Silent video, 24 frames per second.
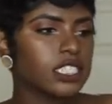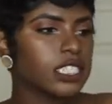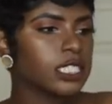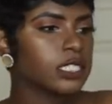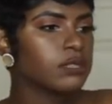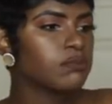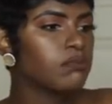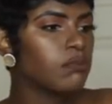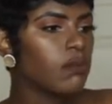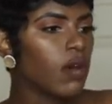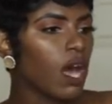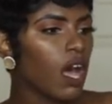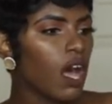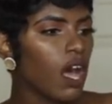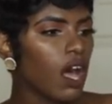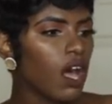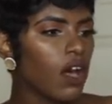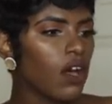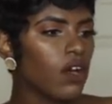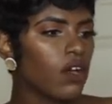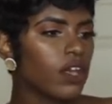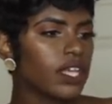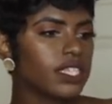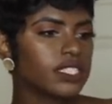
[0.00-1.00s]

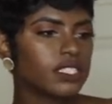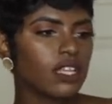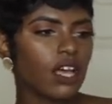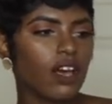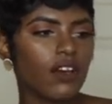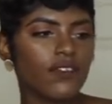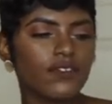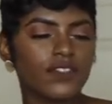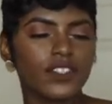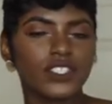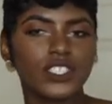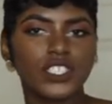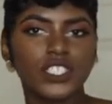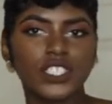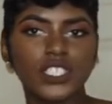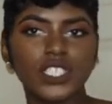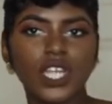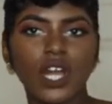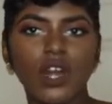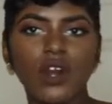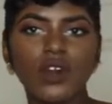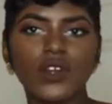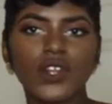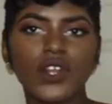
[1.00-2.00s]
small. It's off the
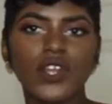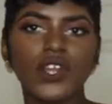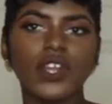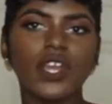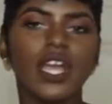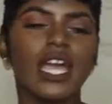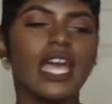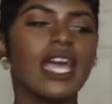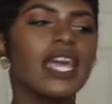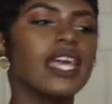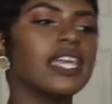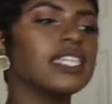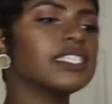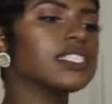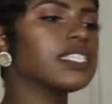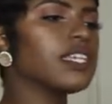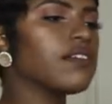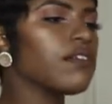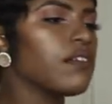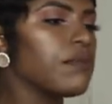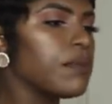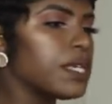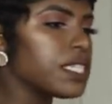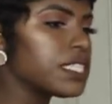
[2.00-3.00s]
shoulder. It's
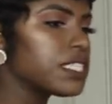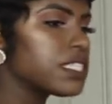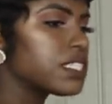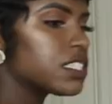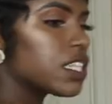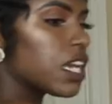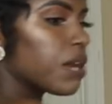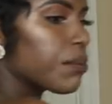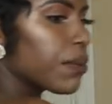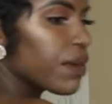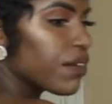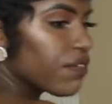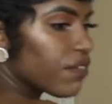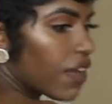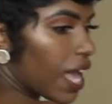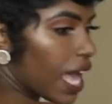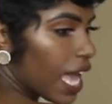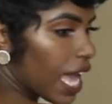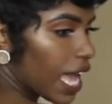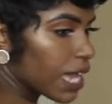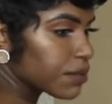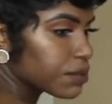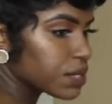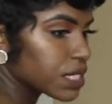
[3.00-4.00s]
giving me summer
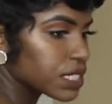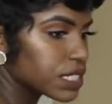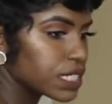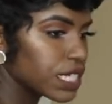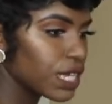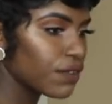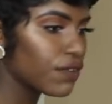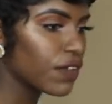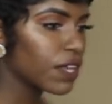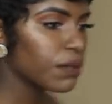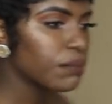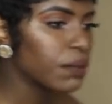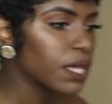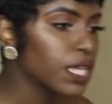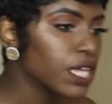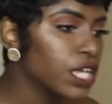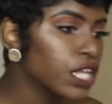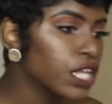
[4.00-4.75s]
vibes. It's giving me